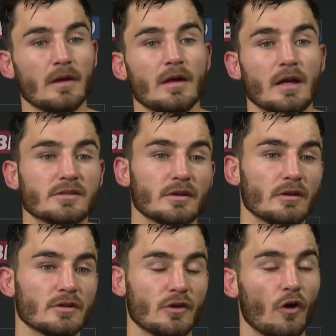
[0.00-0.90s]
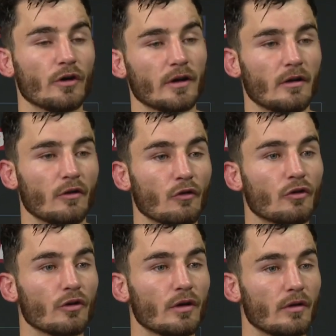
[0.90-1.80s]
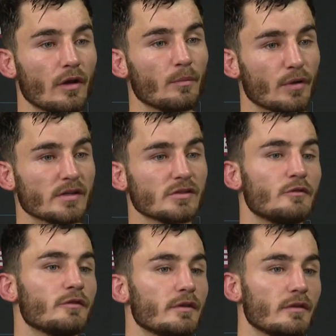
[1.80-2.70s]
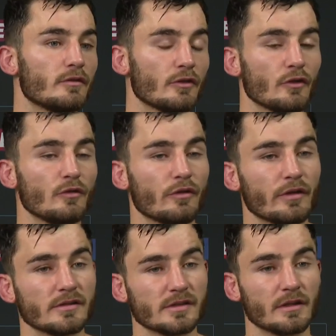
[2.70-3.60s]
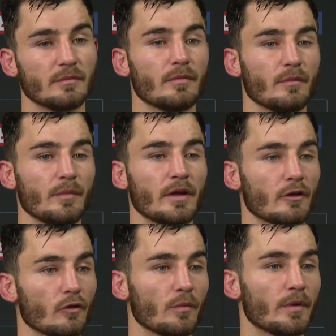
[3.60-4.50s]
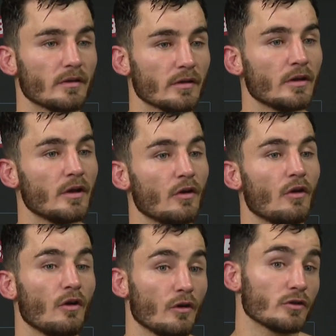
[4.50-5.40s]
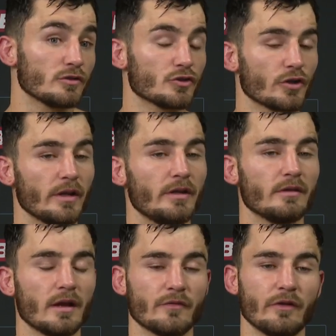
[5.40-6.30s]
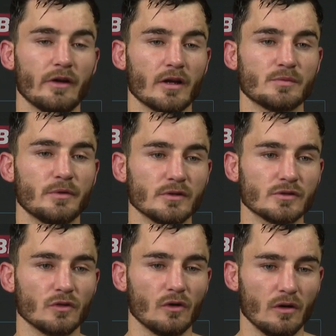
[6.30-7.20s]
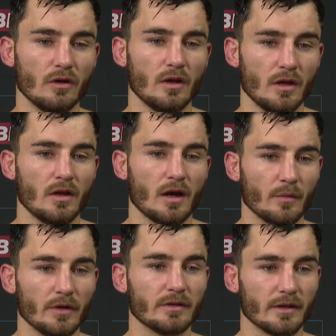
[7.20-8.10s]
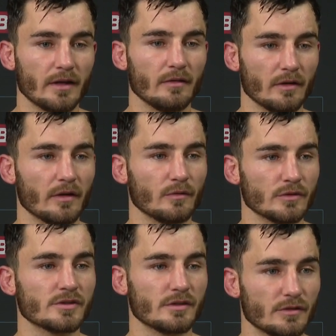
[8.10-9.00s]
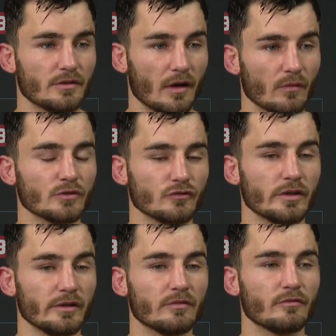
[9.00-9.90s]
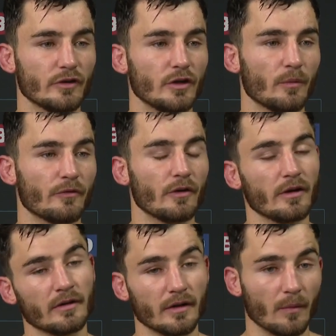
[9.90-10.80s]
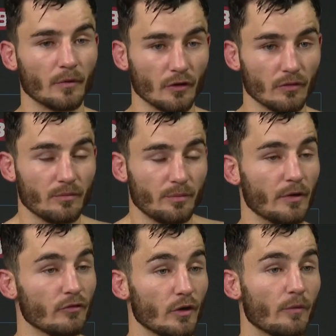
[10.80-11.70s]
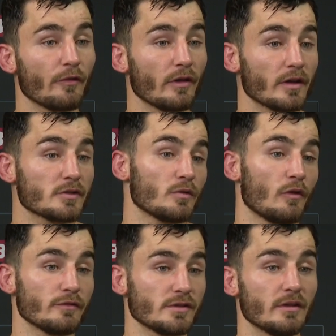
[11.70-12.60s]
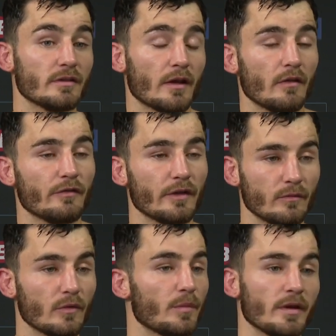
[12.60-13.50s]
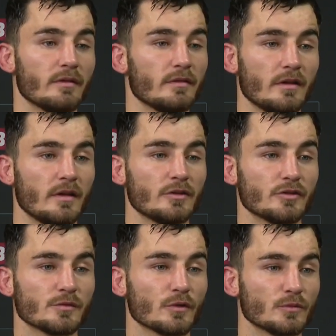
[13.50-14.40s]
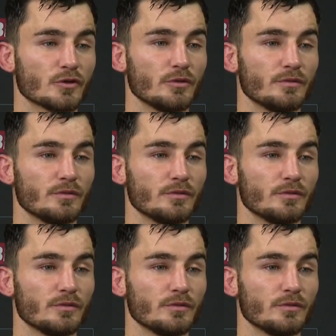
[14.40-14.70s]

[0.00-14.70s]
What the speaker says: it's harder to look impressive and to do the things that can make you look a bit, because they're tricky, like, very experienced. So I mean, tonight, like, I was really, really up for it, and I'm going to be really up for the next one. Obviously, a title fight would be dreams come true.